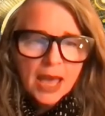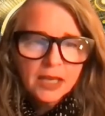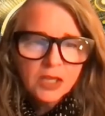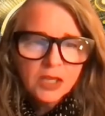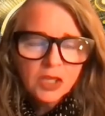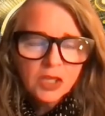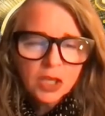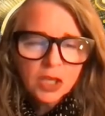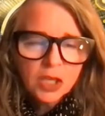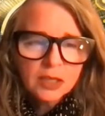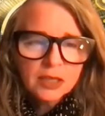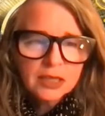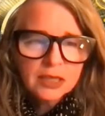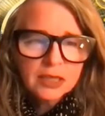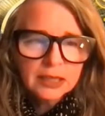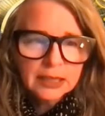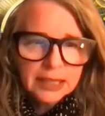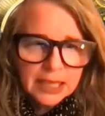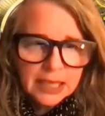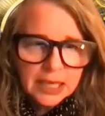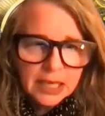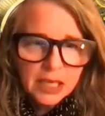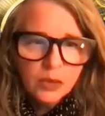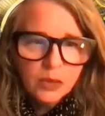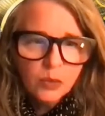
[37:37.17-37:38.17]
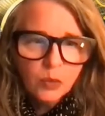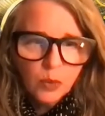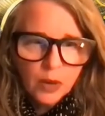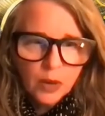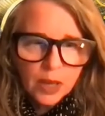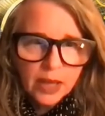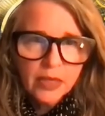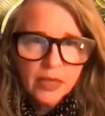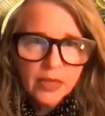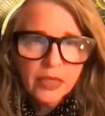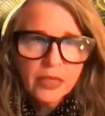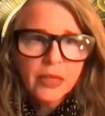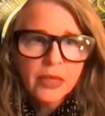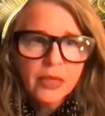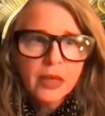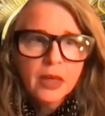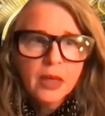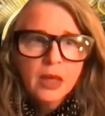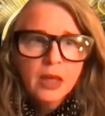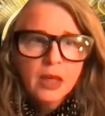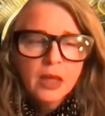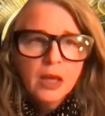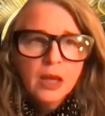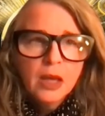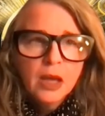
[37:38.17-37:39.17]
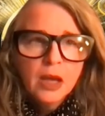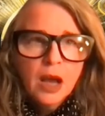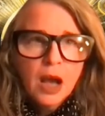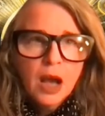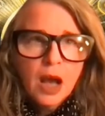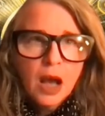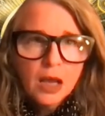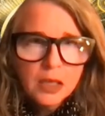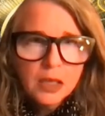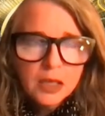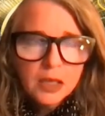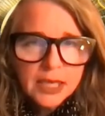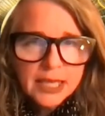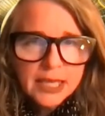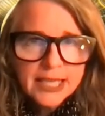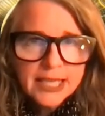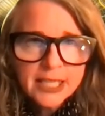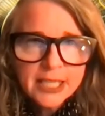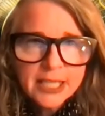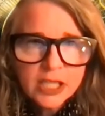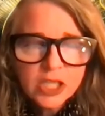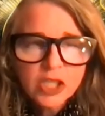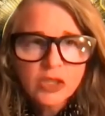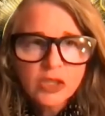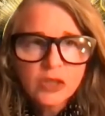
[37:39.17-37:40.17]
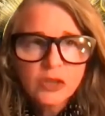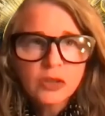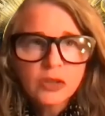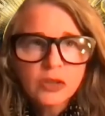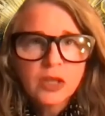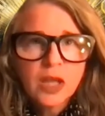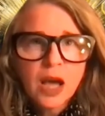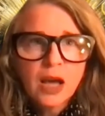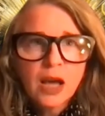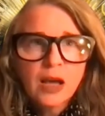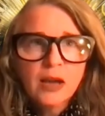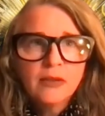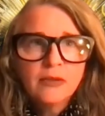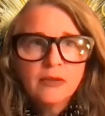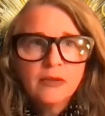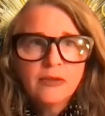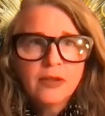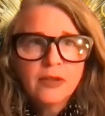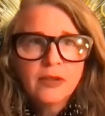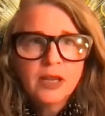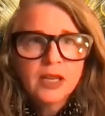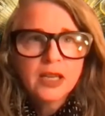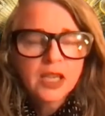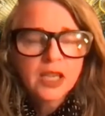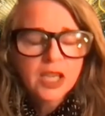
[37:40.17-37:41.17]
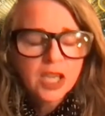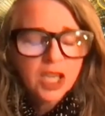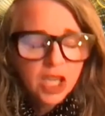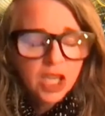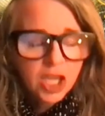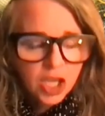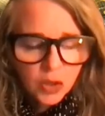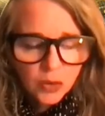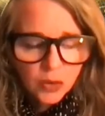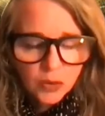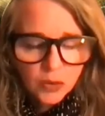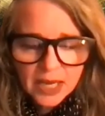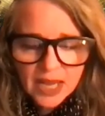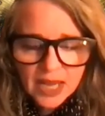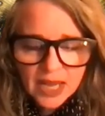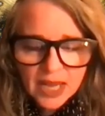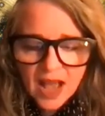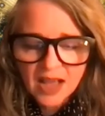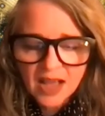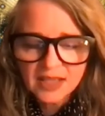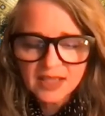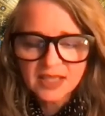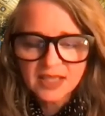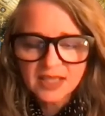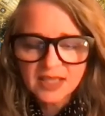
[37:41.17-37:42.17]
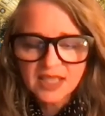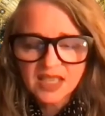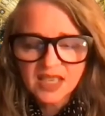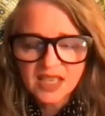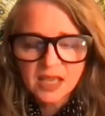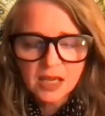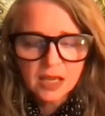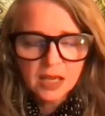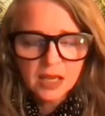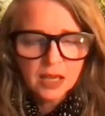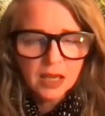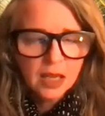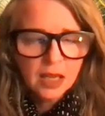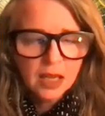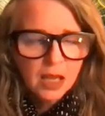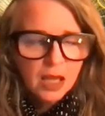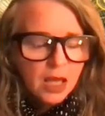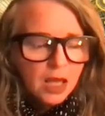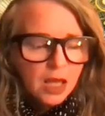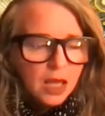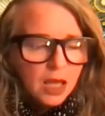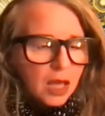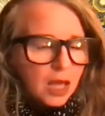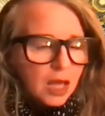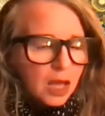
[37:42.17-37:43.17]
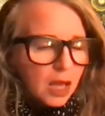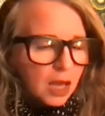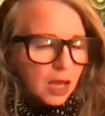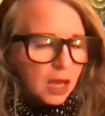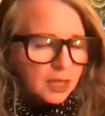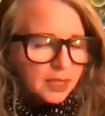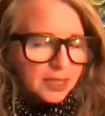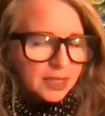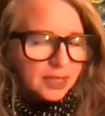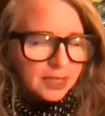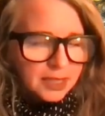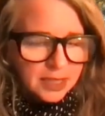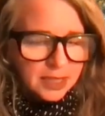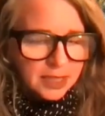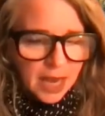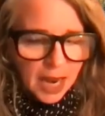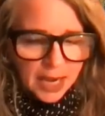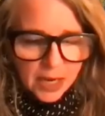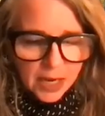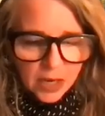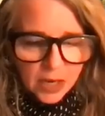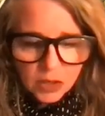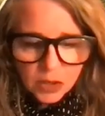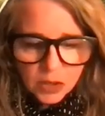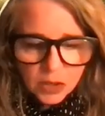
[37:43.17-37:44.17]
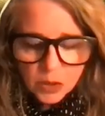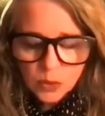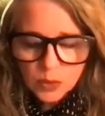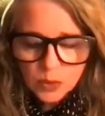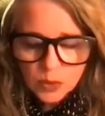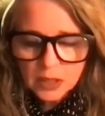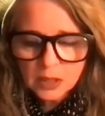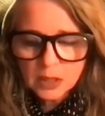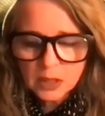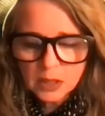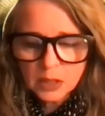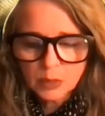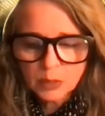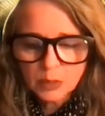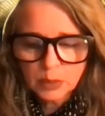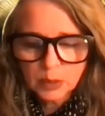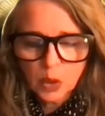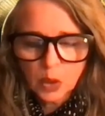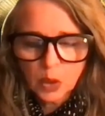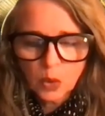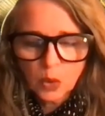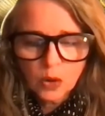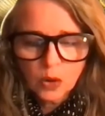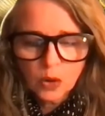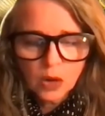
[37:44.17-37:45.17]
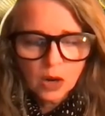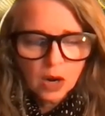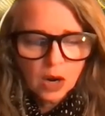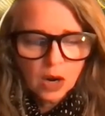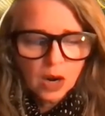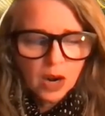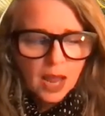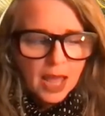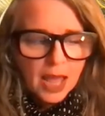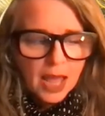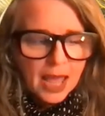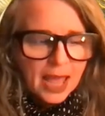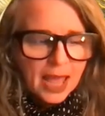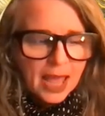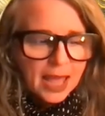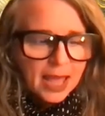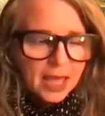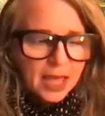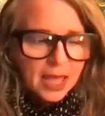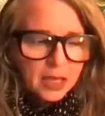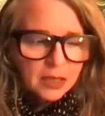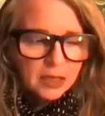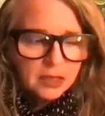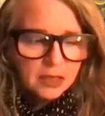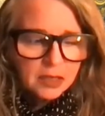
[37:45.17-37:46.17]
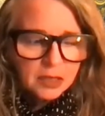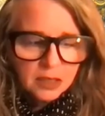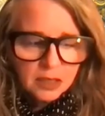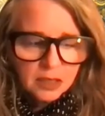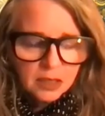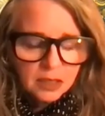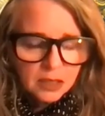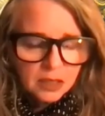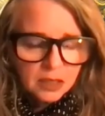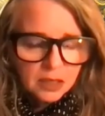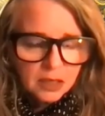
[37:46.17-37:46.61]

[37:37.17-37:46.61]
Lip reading: and just lead with unconditional love, curiosity, a desire to explore, and